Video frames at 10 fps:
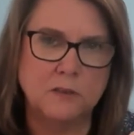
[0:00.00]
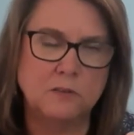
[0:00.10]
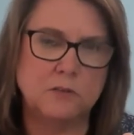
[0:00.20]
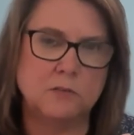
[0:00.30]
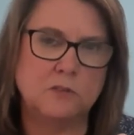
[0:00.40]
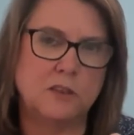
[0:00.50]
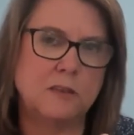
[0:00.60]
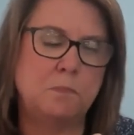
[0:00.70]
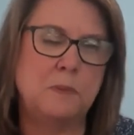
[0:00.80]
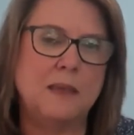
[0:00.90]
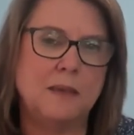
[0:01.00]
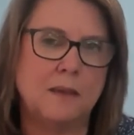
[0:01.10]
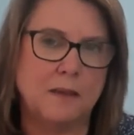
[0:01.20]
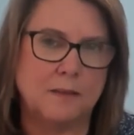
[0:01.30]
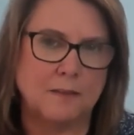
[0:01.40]
to just
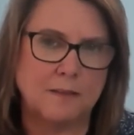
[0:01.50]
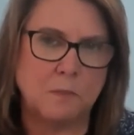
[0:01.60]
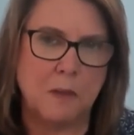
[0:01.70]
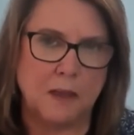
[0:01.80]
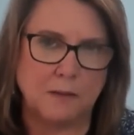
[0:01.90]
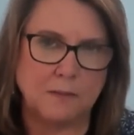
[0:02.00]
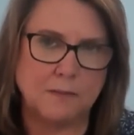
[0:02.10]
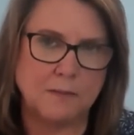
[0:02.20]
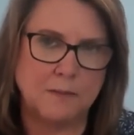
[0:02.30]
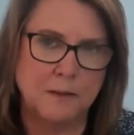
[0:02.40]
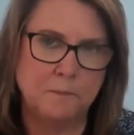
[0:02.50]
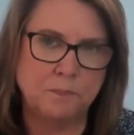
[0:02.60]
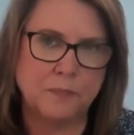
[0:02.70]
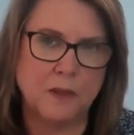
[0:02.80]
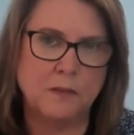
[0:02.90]
be in the space,
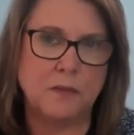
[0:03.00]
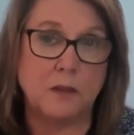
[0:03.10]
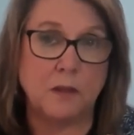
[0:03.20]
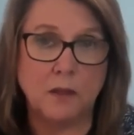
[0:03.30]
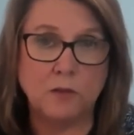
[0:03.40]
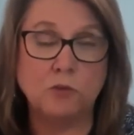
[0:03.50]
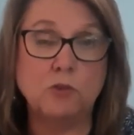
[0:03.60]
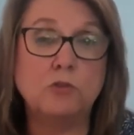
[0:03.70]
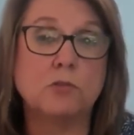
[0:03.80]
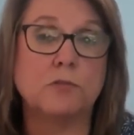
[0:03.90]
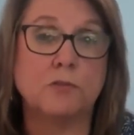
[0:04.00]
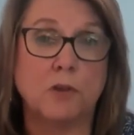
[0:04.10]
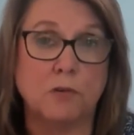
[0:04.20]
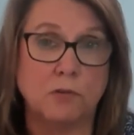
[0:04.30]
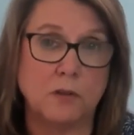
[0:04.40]
the neutral
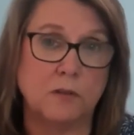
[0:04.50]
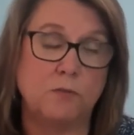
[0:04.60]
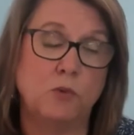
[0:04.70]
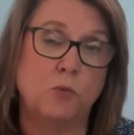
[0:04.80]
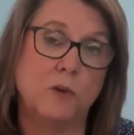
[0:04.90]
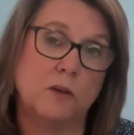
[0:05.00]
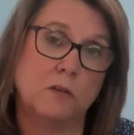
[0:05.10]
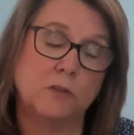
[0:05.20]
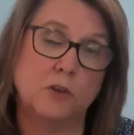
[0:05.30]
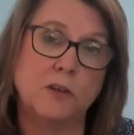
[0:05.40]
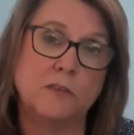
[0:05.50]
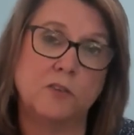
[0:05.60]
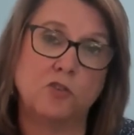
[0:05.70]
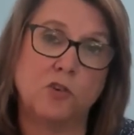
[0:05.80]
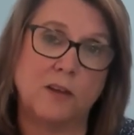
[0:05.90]
zone, if you will, during
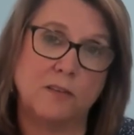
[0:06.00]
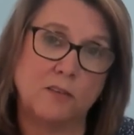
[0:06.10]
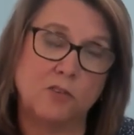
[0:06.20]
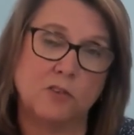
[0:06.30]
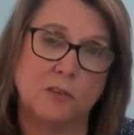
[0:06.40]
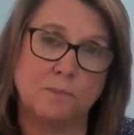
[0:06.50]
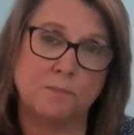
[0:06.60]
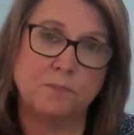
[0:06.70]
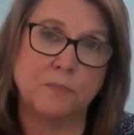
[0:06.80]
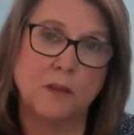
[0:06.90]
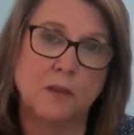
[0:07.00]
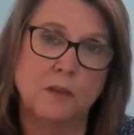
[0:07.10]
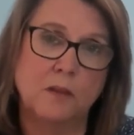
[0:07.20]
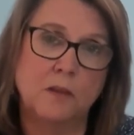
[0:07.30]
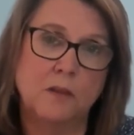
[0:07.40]
this transition,
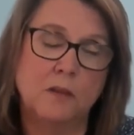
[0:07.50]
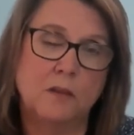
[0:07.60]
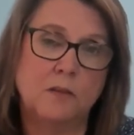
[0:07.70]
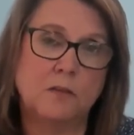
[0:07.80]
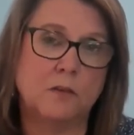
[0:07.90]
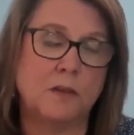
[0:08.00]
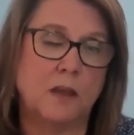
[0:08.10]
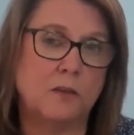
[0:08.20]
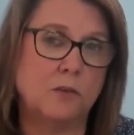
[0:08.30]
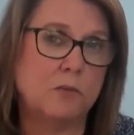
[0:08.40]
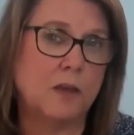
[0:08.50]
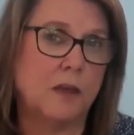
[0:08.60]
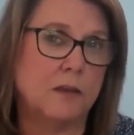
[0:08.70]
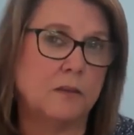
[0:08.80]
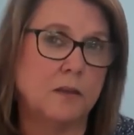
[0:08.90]
so that you
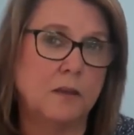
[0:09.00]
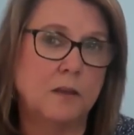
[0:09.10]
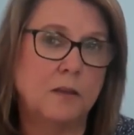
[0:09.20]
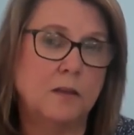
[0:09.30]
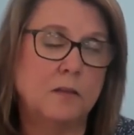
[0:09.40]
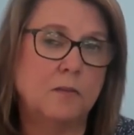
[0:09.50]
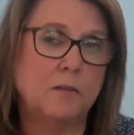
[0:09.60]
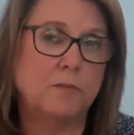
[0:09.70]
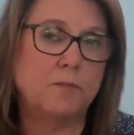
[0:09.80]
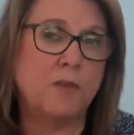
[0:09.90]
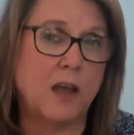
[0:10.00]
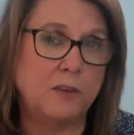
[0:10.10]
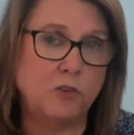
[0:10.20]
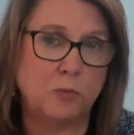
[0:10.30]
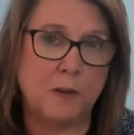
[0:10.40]
can
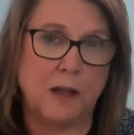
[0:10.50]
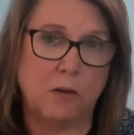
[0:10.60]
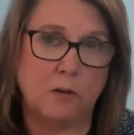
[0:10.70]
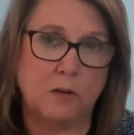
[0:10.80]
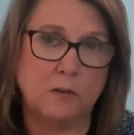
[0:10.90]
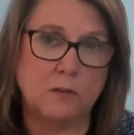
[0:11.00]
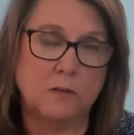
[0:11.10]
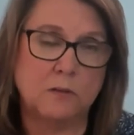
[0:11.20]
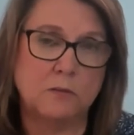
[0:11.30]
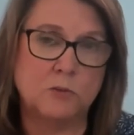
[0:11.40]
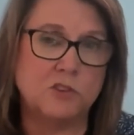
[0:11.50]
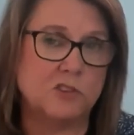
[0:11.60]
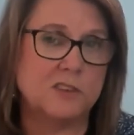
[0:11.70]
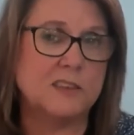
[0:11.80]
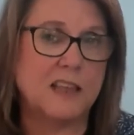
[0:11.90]
find your power, which
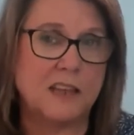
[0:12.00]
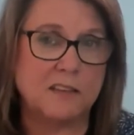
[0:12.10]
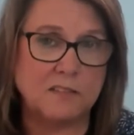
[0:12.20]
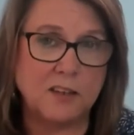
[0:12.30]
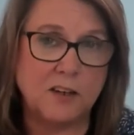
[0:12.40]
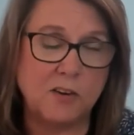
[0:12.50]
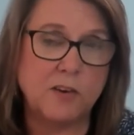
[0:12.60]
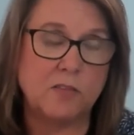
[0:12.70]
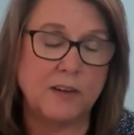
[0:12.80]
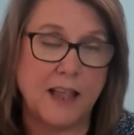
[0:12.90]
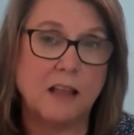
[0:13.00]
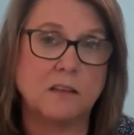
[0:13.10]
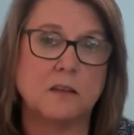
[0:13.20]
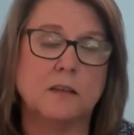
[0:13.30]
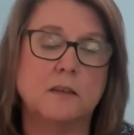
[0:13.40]
is in that interior
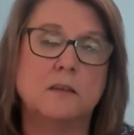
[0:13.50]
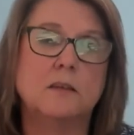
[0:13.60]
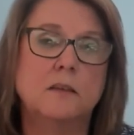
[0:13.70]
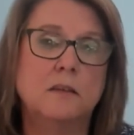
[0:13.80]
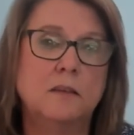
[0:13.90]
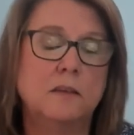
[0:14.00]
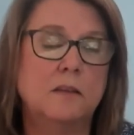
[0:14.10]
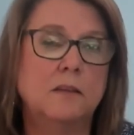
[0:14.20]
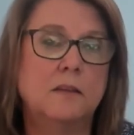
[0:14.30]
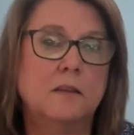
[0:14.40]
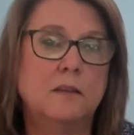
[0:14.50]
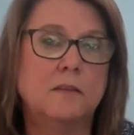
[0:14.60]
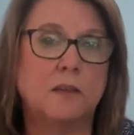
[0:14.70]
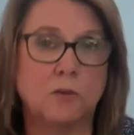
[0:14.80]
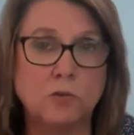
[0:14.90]
reality
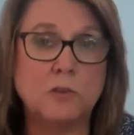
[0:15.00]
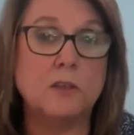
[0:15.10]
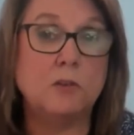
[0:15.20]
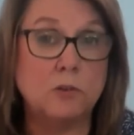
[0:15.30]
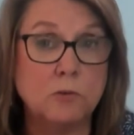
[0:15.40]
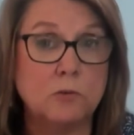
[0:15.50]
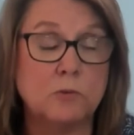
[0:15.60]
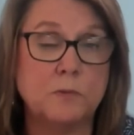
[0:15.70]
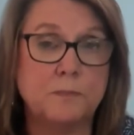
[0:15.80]
that only you